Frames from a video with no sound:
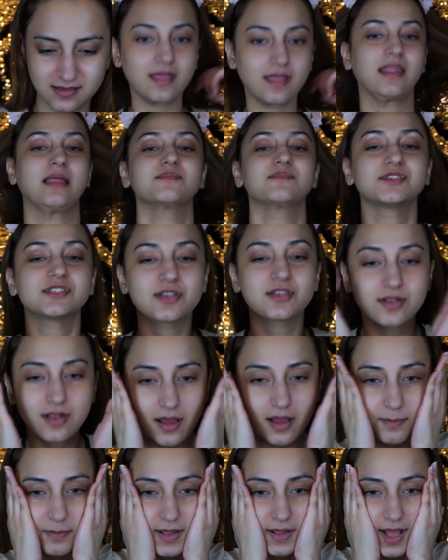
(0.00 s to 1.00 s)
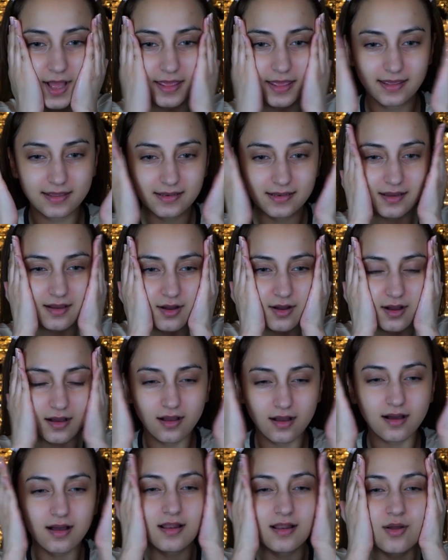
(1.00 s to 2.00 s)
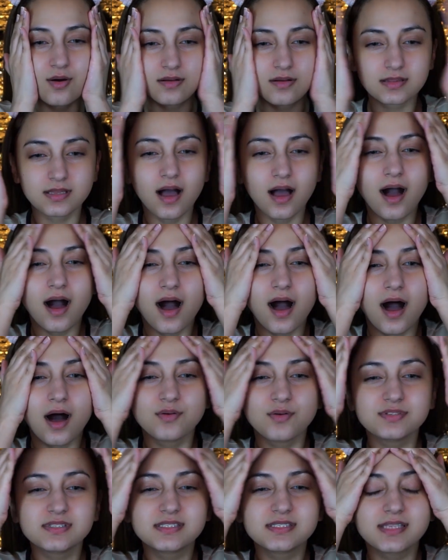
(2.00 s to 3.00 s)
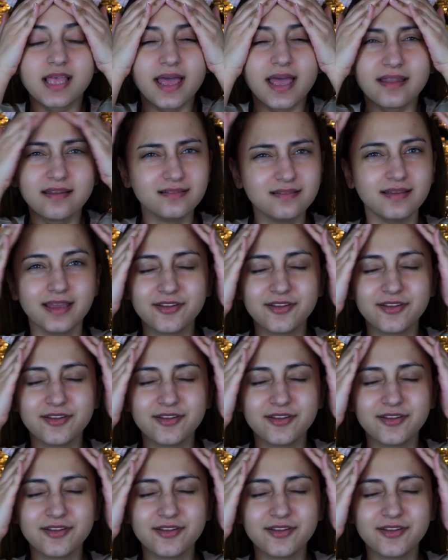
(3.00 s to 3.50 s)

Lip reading: And I'm just going to apply it along the outside